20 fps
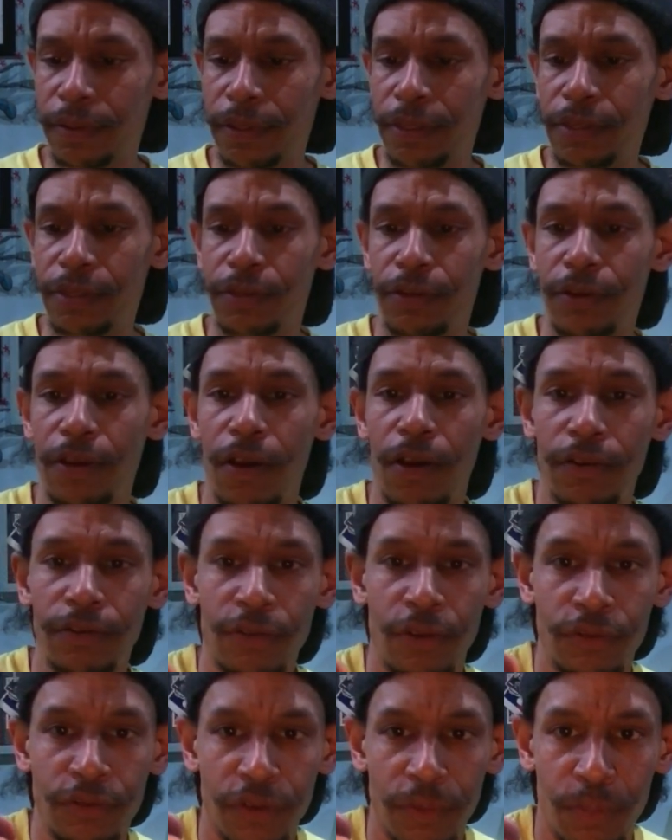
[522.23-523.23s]
these look all
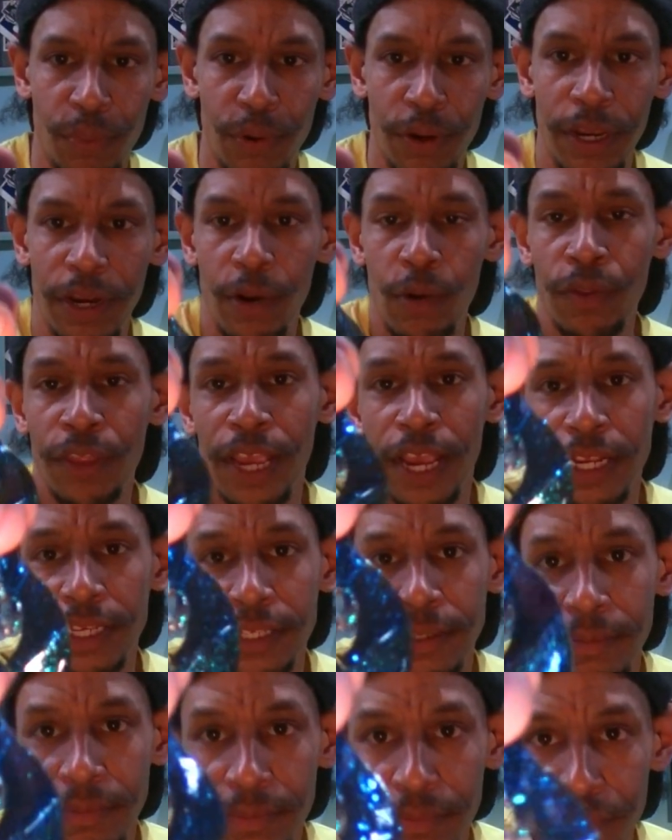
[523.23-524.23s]
ultra buoyant. Oh, they got
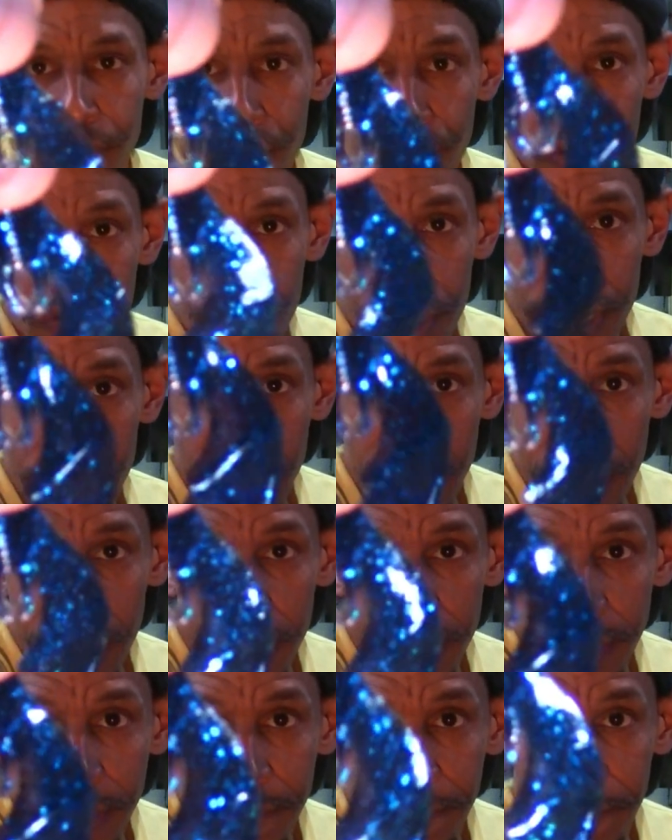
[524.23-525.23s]
some pretty
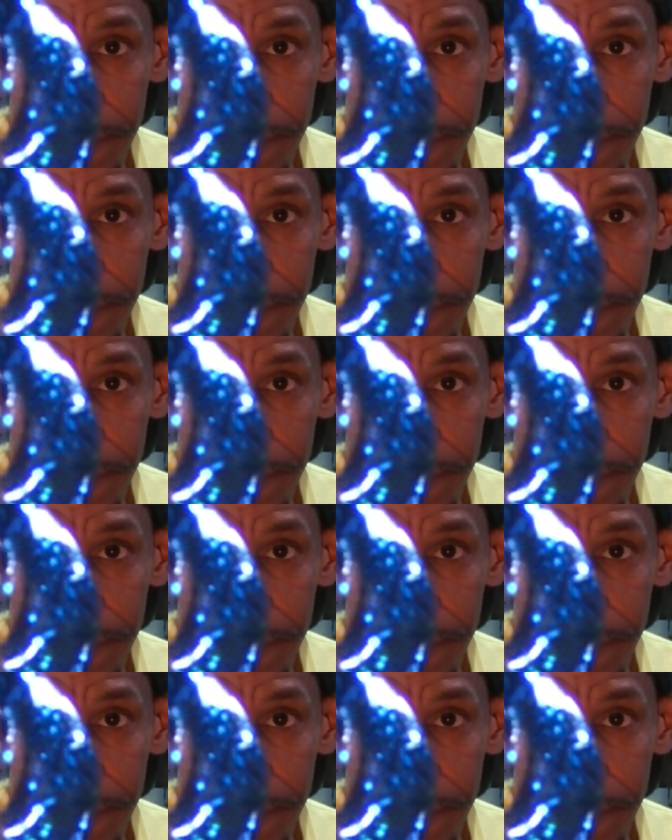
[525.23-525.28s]
nice